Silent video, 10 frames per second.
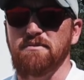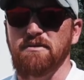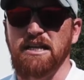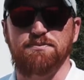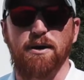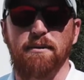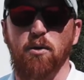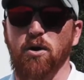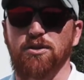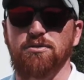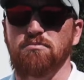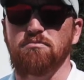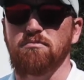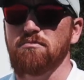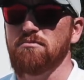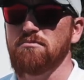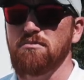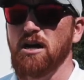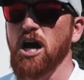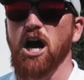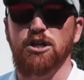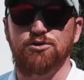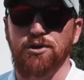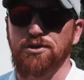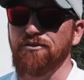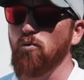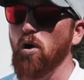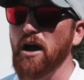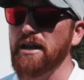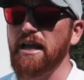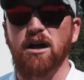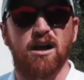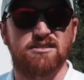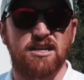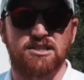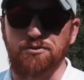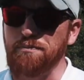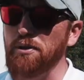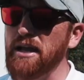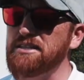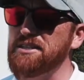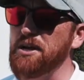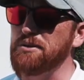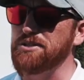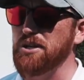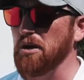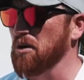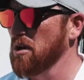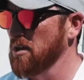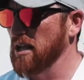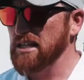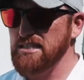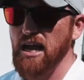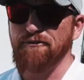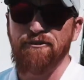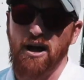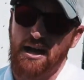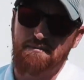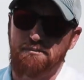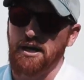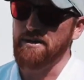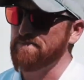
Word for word: it's probably worth 100th of what it costs us to replace those. So it's not fun, but